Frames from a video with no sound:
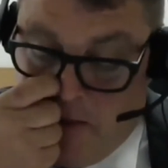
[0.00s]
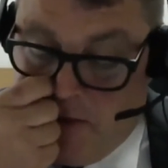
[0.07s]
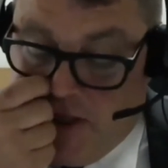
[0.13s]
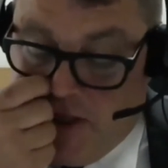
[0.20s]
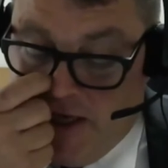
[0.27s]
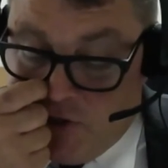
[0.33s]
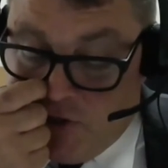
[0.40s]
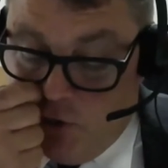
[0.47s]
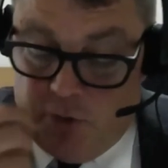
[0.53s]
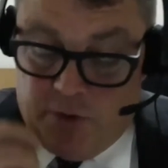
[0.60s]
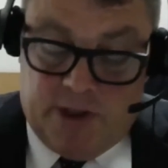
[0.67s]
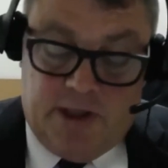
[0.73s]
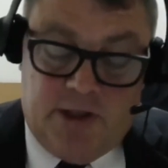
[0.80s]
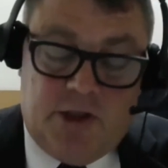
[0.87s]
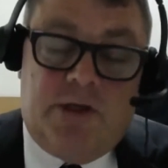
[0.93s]
These
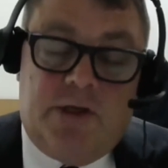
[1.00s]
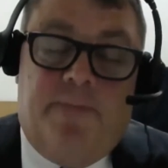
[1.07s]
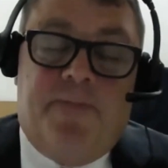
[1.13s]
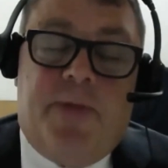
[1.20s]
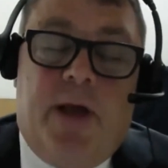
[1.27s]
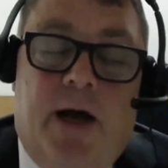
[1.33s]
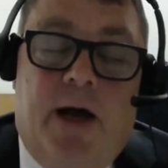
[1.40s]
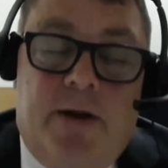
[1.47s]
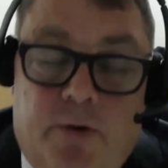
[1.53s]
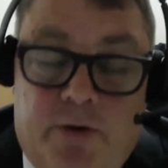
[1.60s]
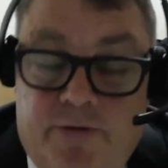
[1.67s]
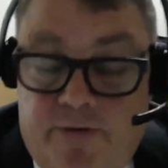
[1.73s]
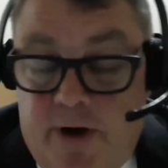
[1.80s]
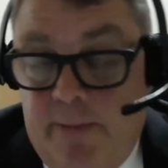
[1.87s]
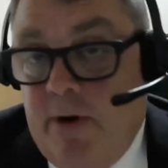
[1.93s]
orders,
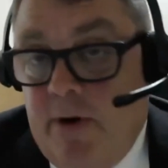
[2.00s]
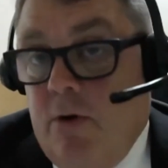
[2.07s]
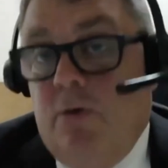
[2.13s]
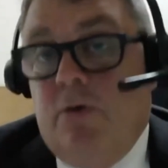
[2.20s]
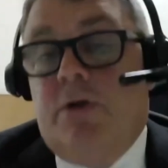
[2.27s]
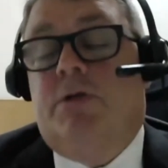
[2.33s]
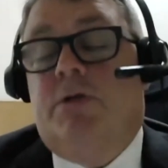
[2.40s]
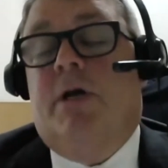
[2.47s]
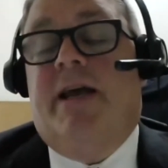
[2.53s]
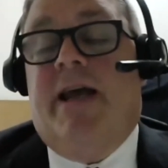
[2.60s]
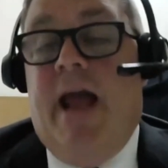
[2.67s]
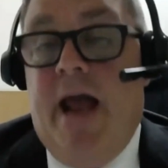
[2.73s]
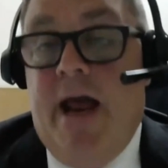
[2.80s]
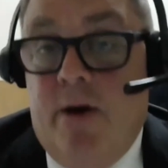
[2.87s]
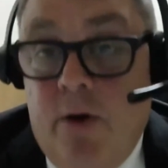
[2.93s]
Norwich Pharmacal orders,
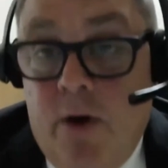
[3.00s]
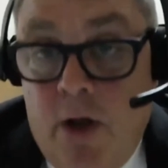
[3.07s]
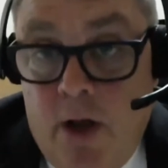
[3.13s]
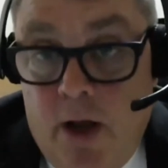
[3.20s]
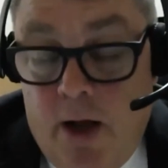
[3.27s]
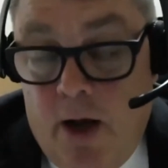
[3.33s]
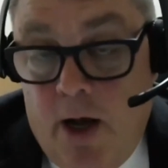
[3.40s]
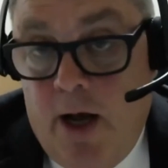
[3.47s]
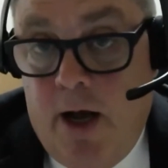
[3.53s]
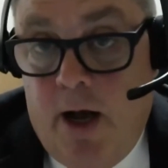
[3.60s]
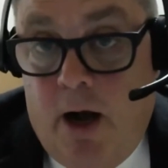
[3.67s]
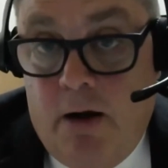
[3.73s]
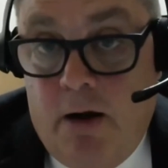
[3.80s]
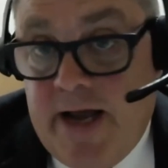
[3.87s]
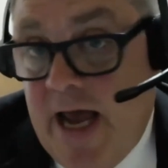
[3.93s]
again,
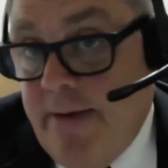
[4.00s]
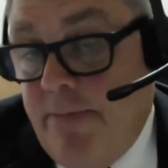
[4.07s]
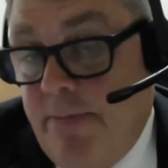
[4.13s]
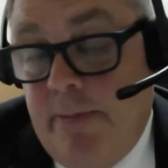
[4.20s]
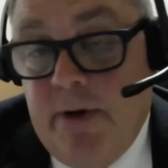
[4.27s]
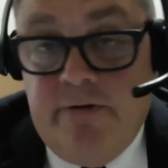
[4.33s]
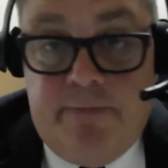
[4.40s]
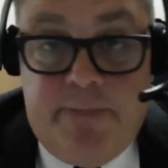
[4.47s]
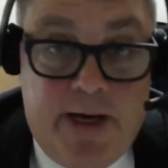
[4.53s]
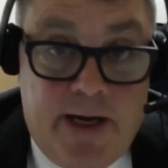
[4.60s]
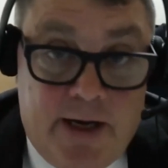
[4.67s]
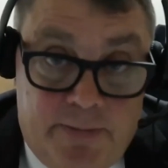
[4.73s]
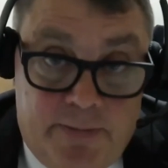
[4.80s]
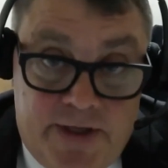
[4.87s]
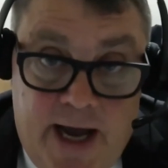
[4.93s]
are capable of
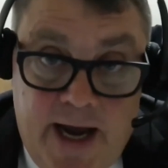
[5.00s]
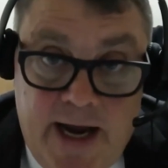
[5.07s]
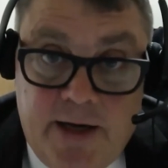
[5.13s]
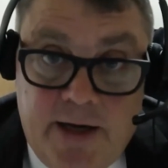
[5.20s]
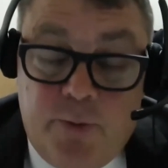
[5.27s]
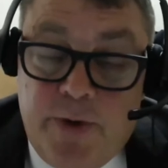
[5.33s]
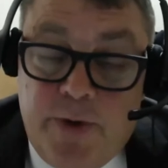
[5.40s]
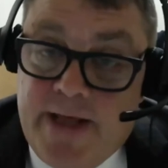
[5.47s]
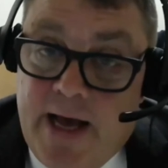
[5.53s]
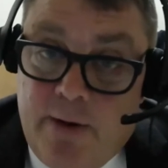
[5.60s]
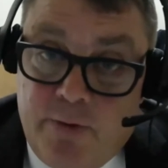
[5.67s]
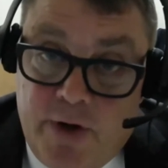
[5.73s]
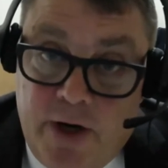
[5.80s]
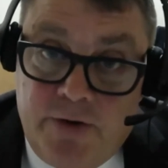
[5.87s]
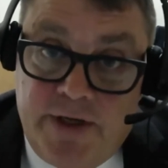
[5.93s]
being obtained
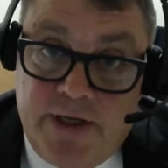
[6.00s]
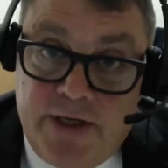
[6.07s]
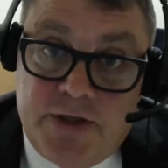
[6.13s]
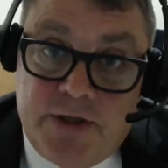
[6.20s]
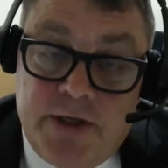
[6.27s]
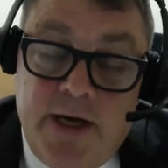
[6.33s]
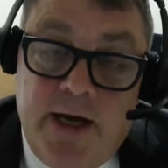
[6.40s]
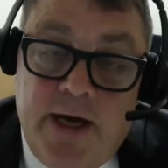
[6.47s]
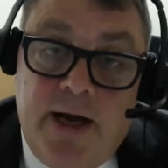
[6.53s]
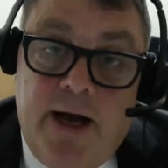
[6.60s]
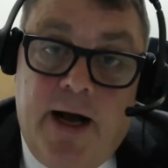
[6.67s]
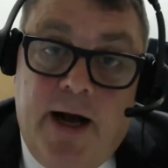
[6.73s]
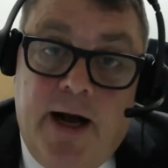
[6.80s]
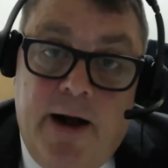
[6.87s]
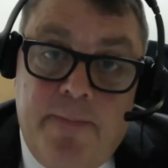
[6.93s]
without notice.
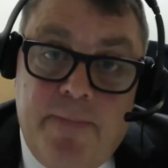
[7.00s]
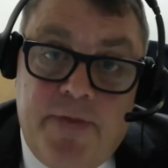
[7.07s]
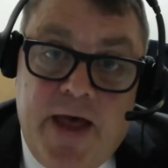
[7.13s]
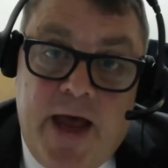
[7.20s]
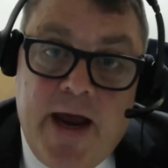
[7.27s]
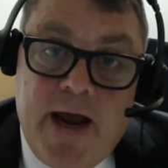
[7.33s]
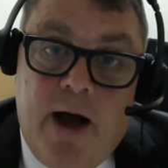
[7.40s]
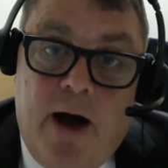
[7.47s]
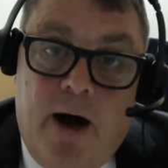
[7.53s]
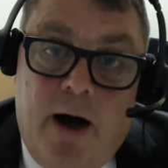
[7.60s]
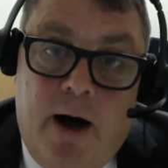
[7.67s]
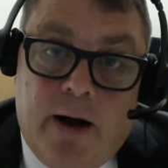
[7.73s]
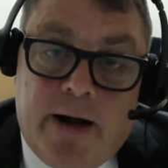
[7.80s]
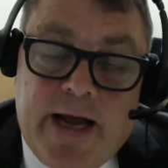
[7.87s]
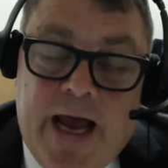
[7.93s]
They
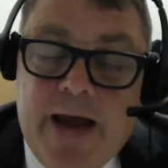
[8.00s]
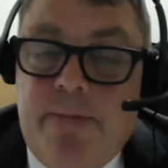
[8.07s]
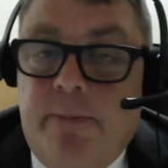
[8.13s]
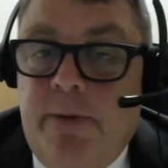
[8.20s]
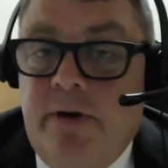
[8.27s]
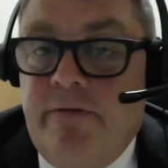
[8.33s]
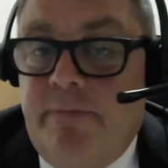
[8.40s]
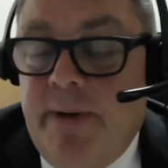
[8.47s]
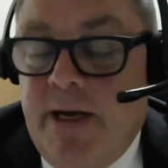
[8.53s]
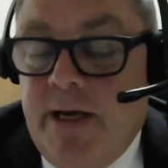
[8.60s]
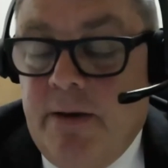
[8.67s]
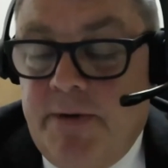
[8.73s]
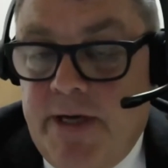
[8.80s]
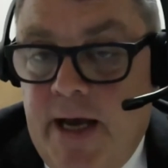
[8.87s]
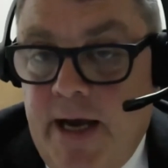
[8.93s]
are capable of being
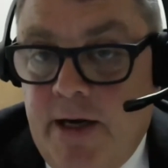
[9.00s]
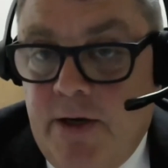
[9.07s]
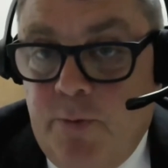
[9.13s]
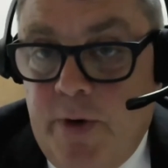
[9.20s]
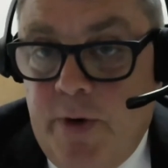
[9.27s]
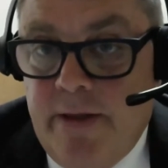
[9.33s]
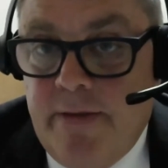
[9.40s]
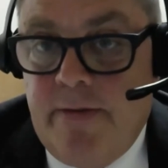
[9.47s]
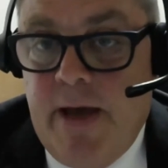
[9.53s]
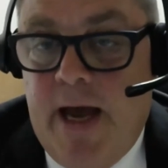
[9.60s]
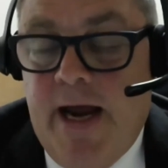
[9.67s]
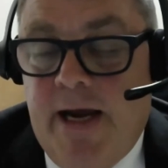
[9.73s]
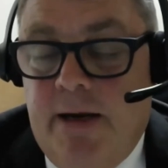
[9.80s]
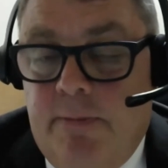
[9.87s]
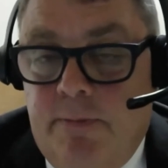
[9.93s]
obtained with
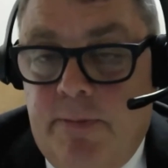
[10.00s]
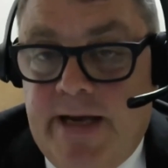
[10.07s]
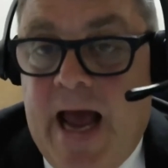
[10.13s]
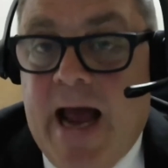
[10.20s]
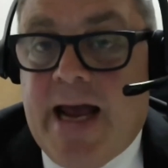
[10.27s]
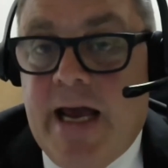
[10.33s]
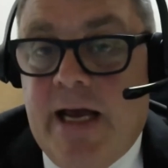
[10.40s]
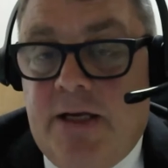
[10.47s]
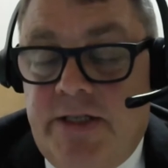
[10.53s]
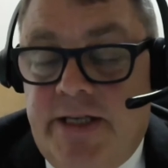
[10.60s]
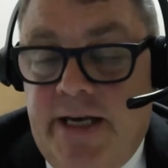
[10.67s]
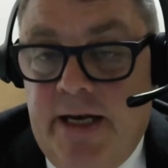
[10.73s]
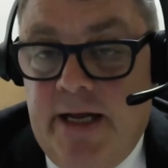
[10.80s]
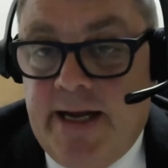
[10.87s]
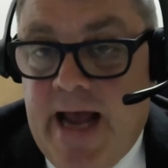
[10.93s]
a gagging
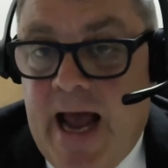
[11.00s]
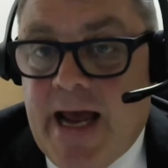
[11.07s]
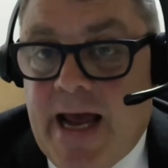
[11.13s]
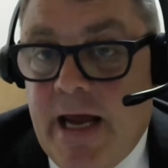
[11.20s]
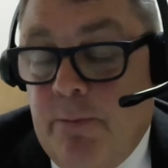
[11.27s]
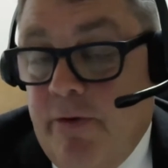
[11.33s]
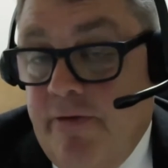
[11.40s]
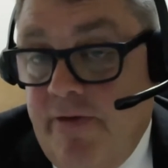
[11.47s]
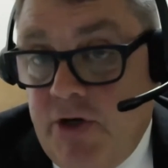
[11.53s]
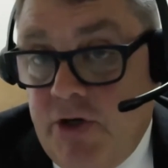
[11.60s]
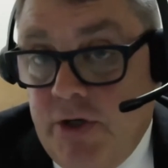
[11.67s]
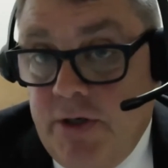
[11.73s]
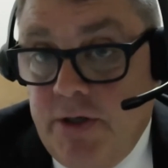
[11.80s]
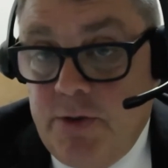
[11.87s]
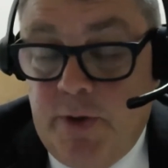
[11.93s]
seal and gagging
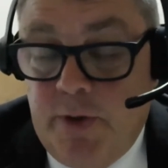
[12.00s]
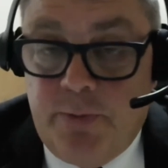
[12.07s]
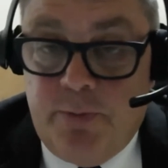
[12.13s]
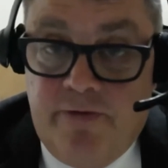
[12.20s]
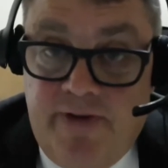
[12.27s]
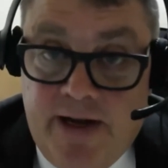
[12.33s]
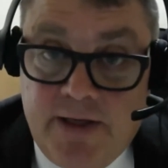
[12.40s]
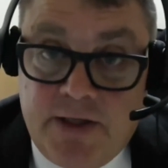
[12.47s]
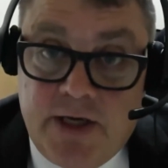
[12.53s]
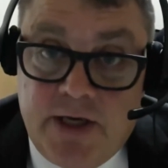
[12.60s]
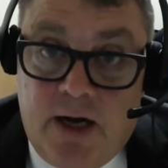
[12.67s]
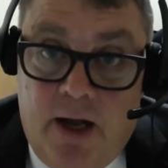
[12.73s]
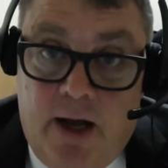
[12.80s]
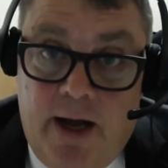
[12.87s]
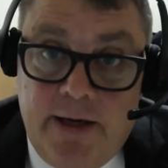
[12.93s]
provisions, which prevents a
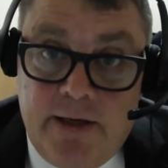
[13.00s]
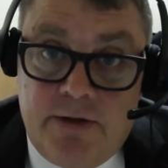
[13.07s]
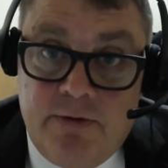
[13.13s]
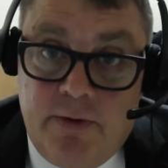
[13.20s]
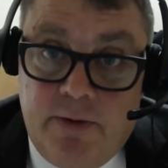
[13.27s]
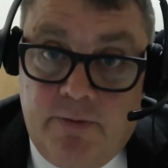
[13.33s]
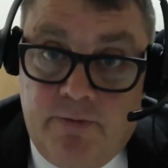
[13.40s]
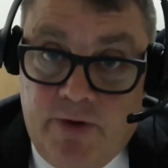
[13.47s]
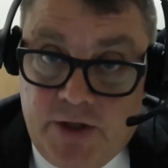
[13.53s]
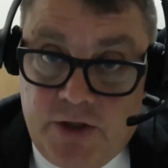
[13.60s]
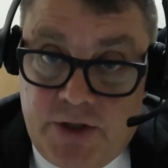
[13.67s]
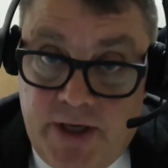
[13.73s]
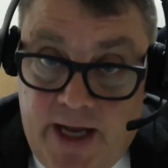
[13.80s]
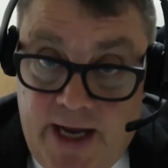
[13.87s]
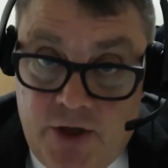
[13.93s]
client or a
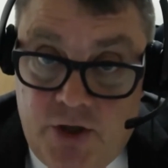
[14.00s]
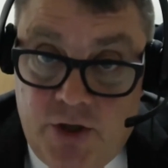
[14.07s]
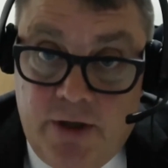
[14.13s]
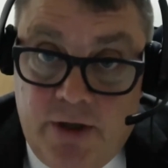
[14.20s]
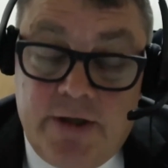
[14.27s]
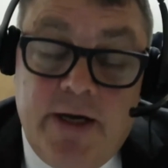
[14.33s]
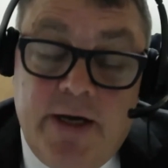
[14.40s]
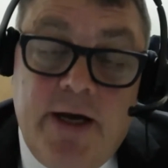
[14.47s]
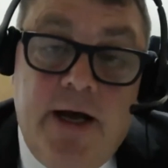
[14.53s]
registered agent